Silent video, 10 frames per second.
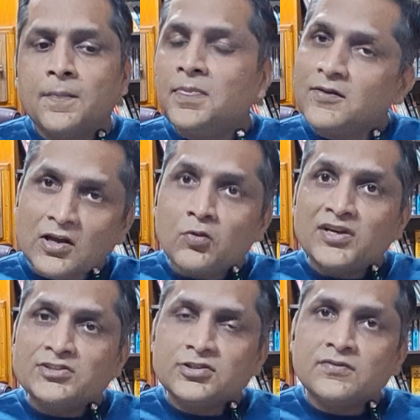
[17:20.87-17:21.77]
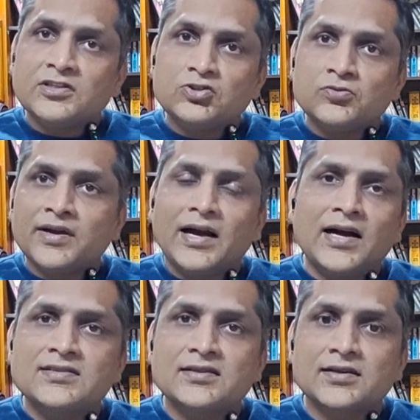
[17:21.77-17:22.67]
Now, the question which you may
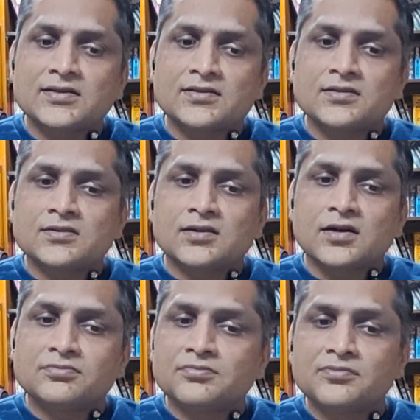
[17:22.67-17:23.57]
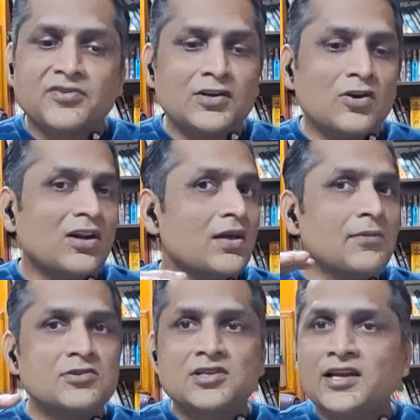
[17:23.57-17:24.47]
ask is, we are talking
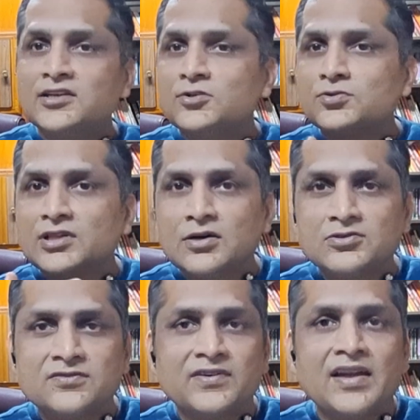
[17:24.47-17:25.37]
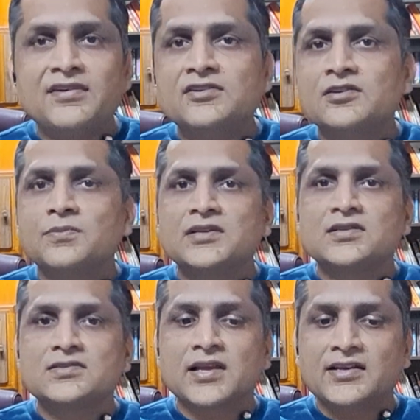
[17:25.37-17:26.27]
about selling 2,500
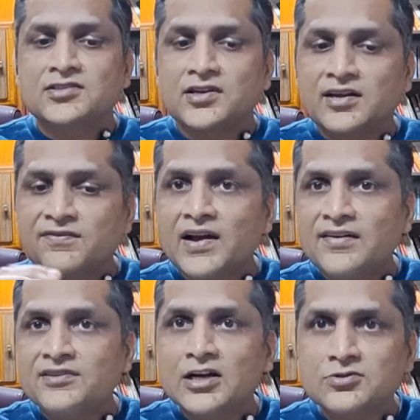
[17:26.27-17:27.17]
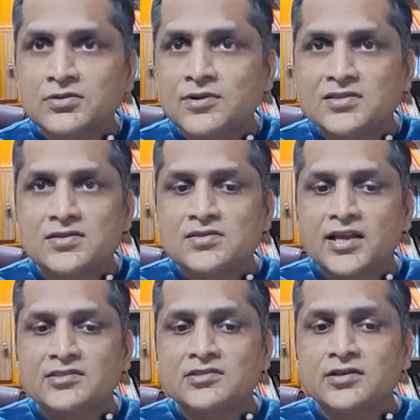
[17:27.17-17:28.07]
buses next year and 5,000 buses
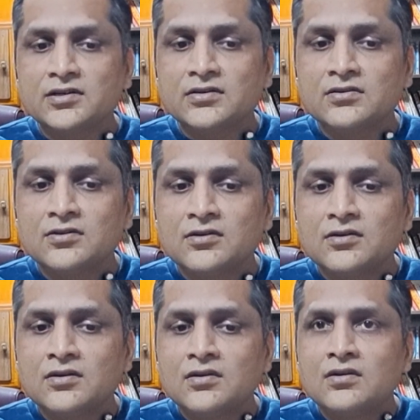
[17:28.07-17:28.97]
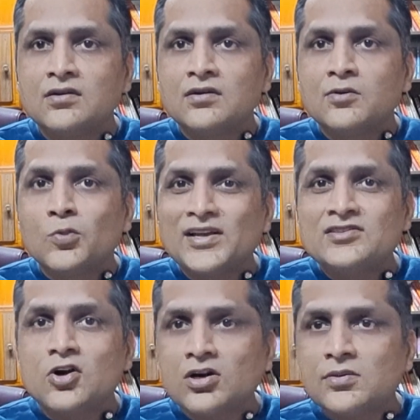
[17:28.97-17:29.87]
next year.
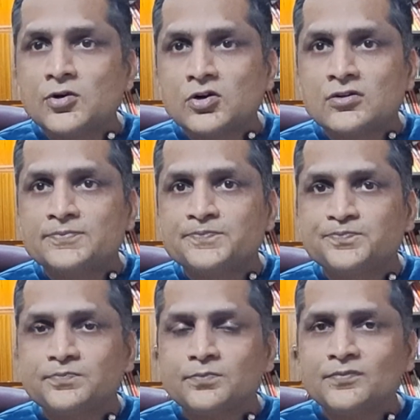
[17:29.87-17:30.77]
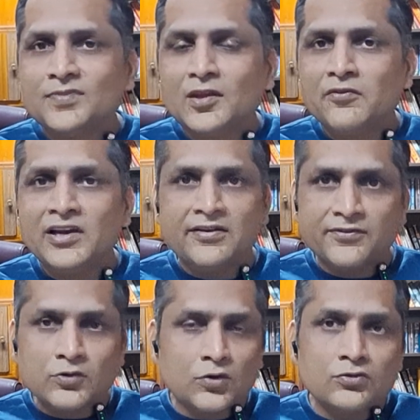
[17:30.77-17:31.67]
Where's the order book? Well,
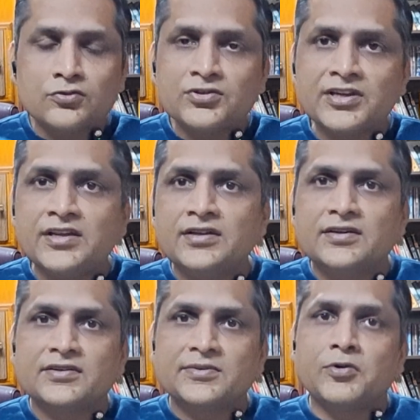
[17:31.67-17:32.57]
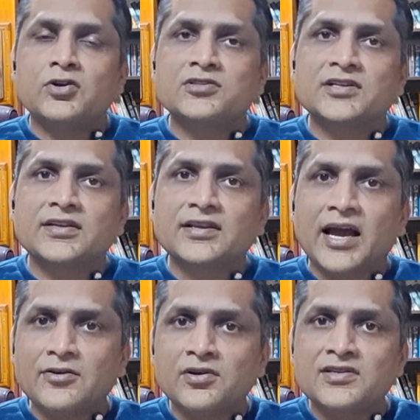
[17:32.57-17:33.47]
if you go through the reports and the
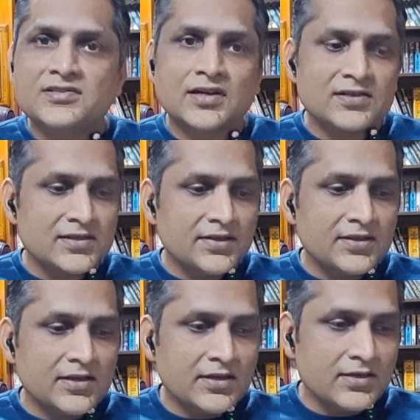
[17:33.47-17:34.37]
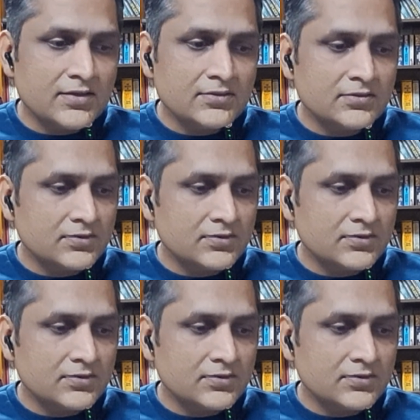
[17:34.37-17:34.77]
annual results and the